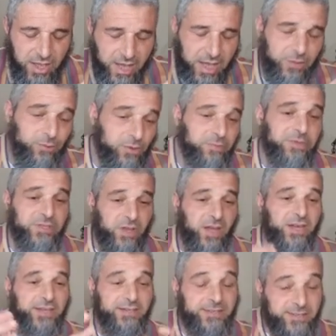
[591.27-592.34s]
And we'll be
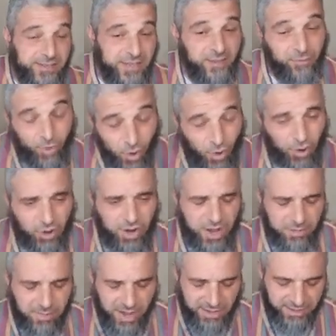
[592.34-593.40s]
talking still more
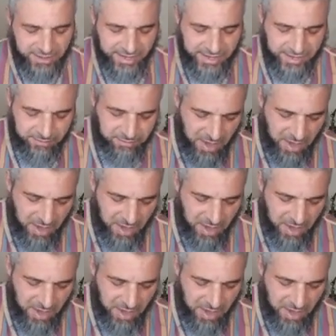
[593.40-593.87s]
about the